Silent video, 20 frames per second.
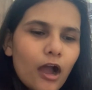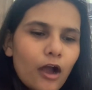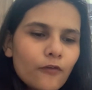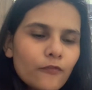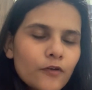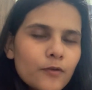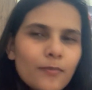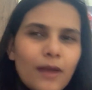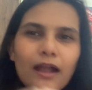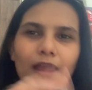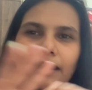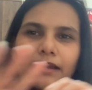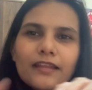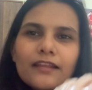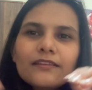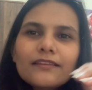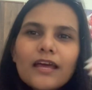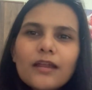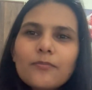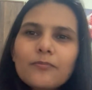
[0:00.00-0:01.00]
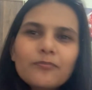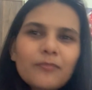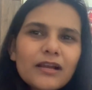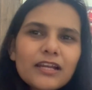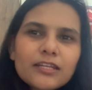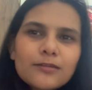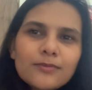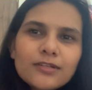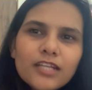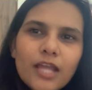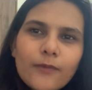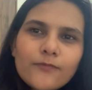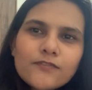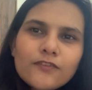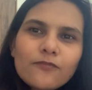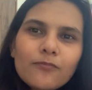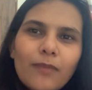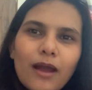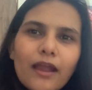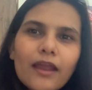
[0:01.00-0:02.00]
For marketing, there are multiple types
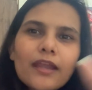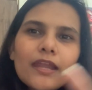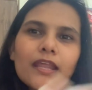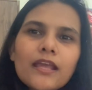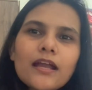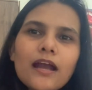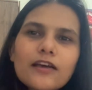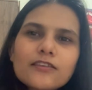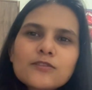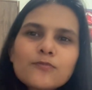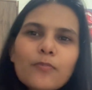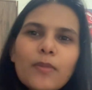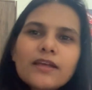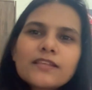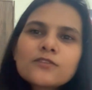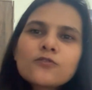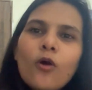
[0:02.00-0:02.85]
of marketing aspects,